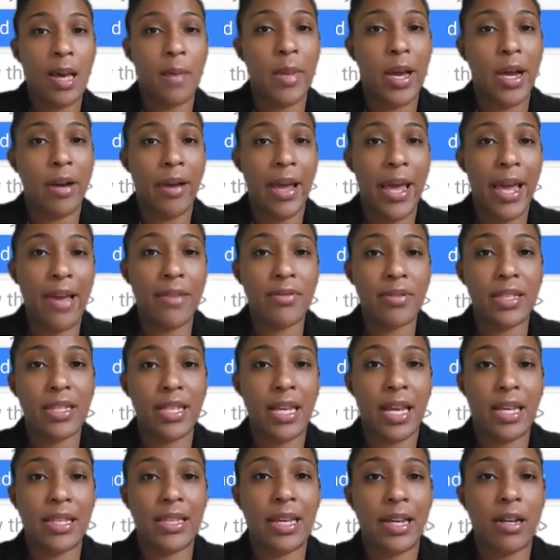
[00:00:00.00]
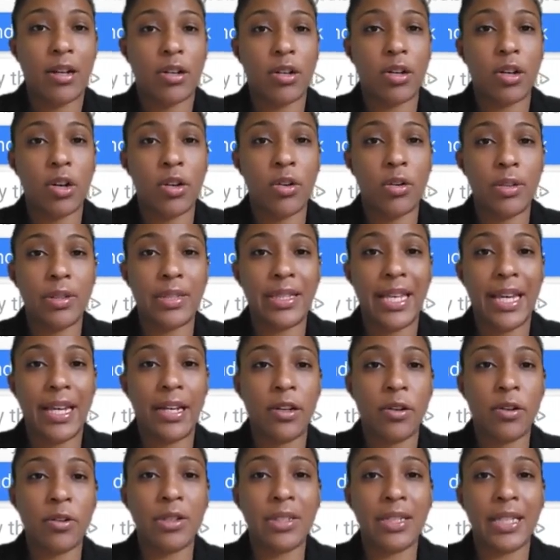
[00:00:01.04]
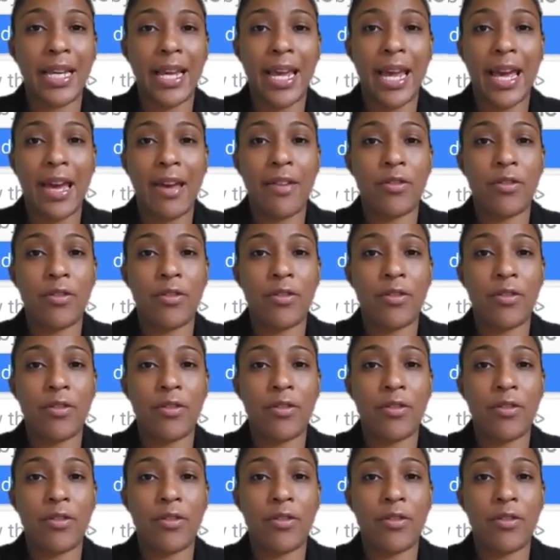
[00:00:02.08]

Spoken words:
About half say they currently